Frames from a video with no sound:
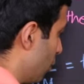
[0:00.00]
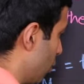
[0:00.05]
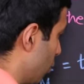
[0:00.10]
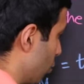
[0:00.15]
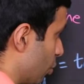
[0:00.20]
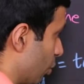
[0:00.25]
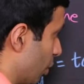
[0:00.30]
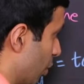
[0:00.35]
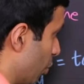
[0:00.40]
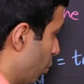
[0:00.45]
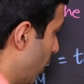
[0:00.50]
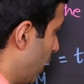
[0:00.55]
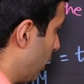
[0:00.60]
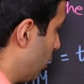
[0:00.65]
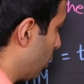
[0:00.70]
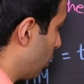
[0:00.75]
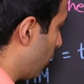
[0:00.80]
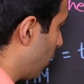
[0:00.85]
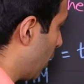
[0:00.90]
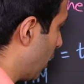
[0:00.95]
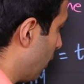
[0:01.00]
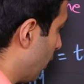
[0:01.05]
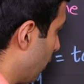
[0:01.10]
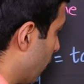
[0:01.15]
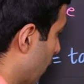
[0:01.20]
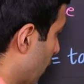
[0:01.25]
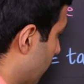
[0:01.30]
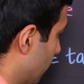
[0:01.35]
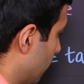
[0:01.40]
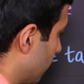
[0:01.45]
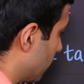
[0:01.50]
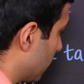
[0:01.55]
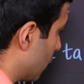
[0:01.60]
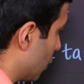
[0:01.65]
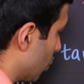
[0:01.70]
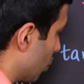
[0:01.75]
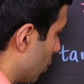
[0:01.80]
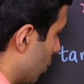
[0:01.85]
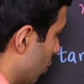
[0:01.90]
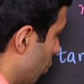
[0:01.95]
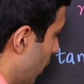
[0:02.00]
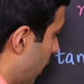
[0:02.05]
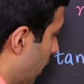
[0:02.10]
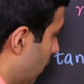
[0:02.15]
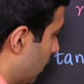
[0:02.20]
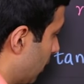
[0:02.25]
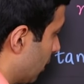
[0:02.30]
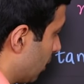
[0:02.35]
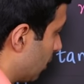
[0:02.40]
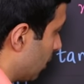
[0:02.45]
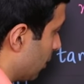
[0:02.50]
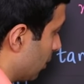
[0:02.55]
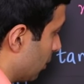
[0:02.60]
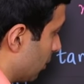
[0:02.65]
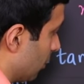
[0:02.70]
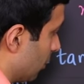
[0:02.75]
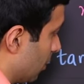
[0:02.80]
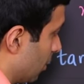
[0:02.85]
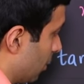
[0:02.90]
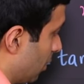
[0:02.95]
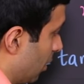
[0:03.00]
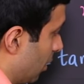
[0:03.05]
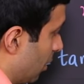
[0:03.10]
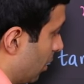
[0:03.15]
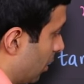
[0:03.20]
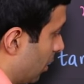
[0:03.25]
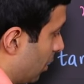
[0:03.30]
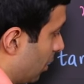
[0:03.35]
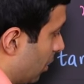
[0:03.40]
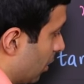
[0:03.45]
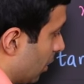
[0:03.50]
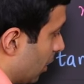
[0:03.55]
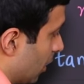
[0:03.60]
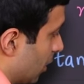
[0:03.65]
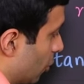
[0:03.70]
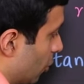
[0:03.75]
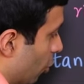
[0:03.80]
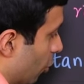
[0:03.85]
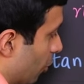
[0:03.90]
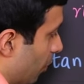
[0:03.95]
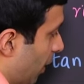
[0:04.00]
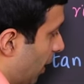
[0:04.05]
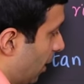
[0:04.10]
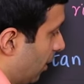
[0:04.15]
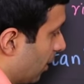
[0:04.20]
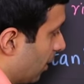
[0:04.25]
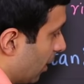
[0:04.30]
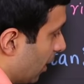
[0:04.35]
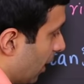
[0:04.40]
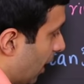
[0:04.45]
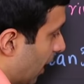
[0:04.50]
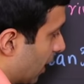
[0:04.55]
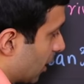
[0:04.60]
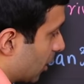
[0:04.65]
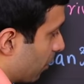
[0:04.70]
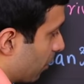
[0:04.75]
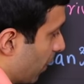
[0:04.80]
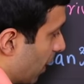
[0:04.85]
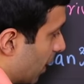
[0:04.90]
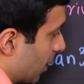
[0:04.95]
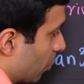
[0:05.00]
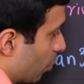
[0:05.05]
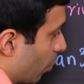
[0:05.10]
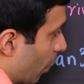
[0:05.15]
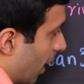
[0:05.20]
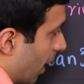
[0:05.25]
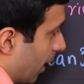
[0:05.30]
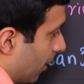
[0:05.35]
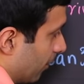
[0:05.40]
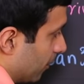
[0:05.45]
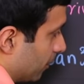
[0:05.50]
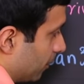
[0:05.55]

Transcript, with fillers: So the width of our river, so the width is going to be x plus y.